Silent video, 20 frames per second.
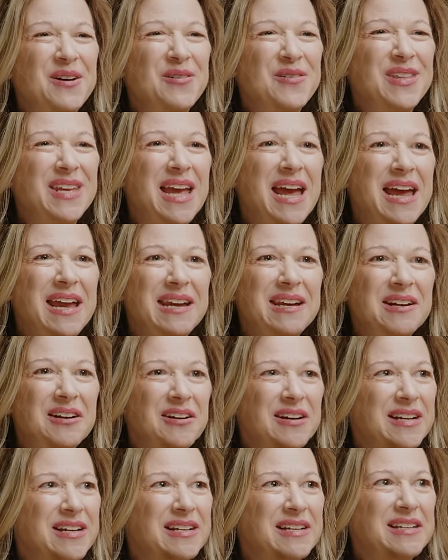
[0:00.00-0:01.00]
know, the
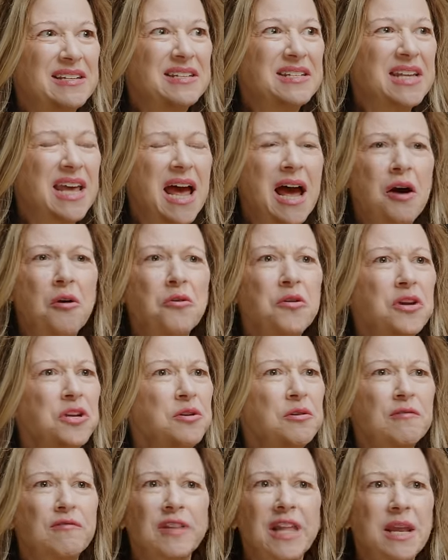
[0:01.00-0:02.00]
anger is, how could
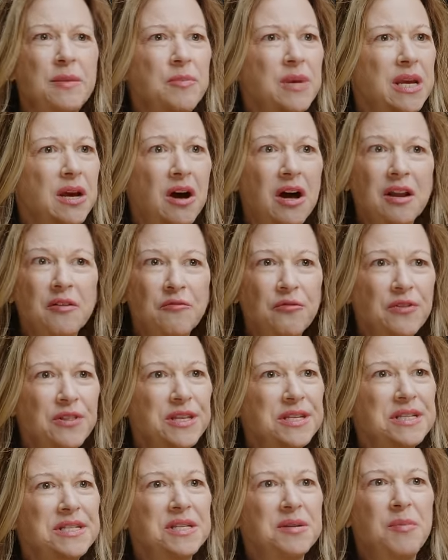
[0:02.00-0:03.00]
you have led me on for
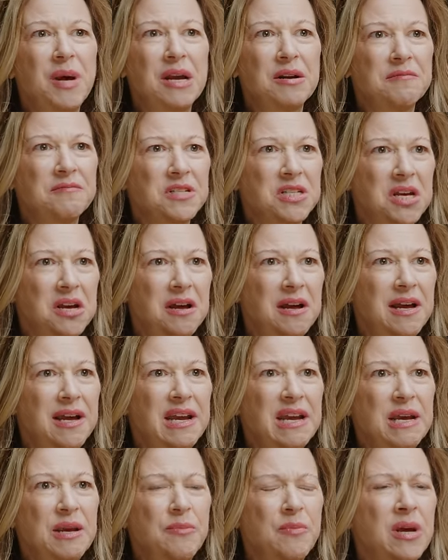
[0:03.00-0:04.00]
this amount of
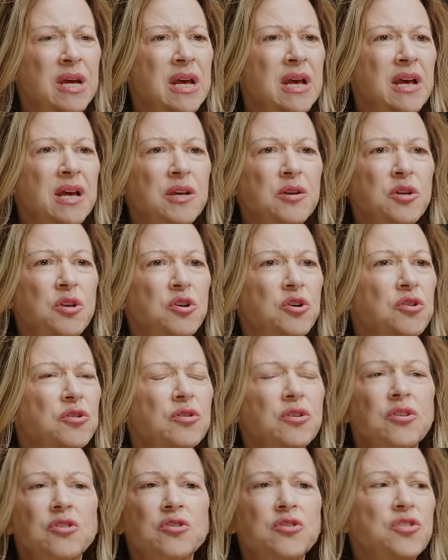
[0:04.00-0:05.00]
time?
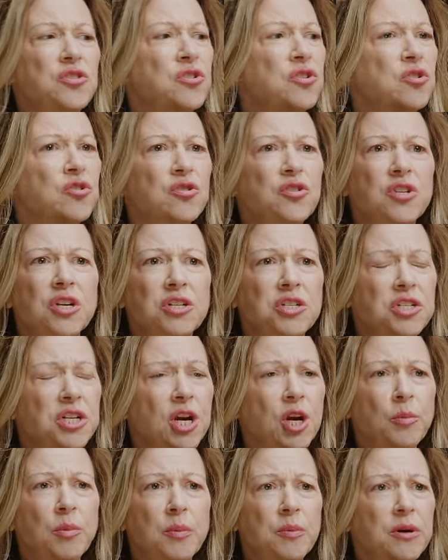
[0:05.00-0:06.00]
You're, you're, you're such a
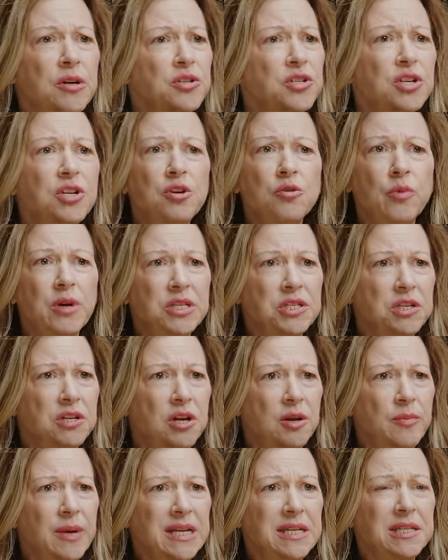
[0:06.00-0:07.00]
terrible person. You wasted
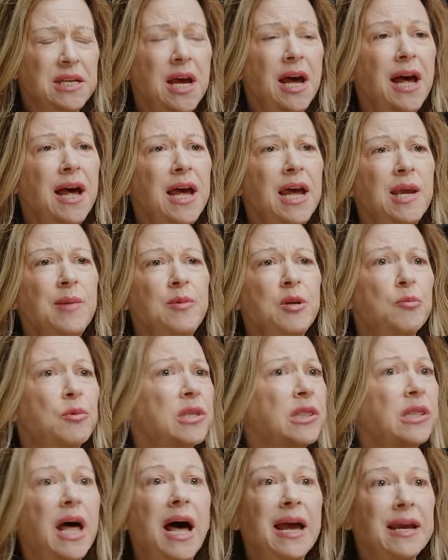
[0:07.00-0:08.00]
all my time. You
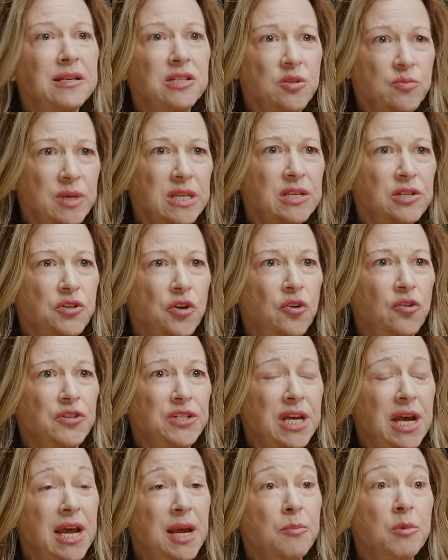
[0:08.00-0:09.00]
were lying to me this whole
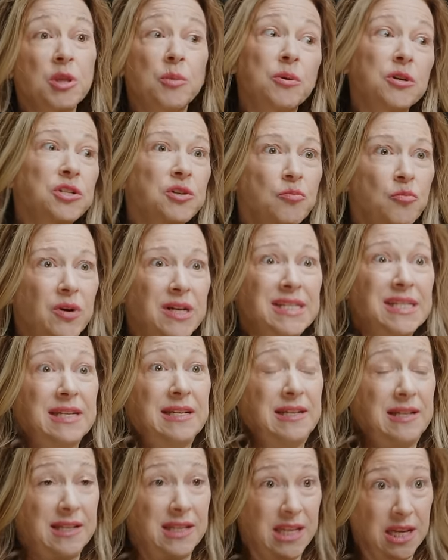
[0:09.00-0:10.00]
time, when the person
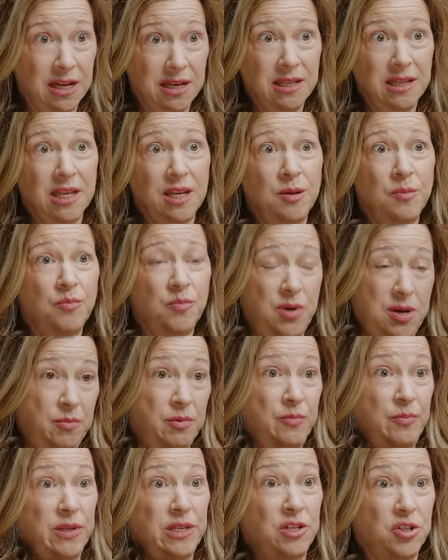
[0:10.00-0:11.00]
wasn't. They, they
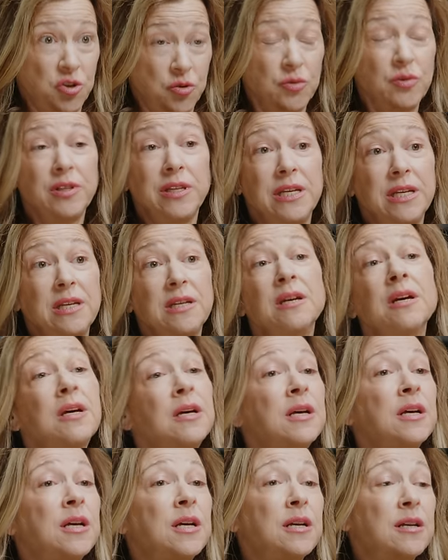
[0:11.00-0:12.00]
probably truly,
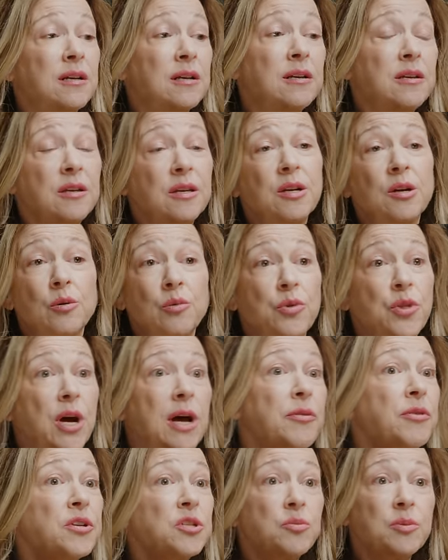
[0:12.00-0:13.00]
you know,
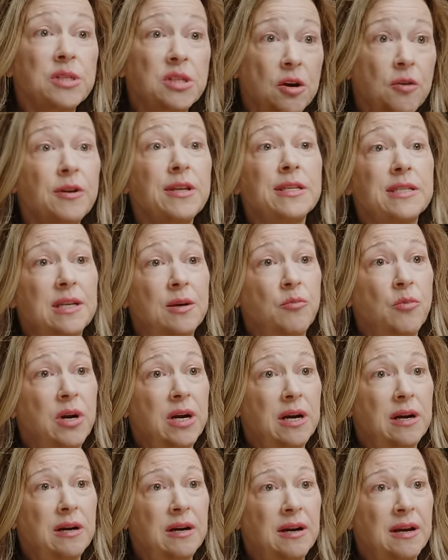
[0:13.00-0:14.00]
thought this was going
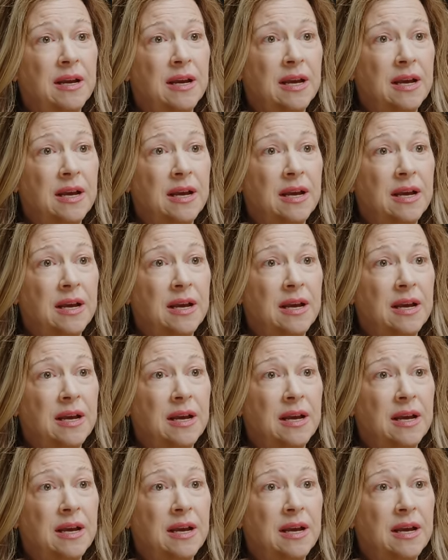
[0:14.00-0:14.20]
somewhere.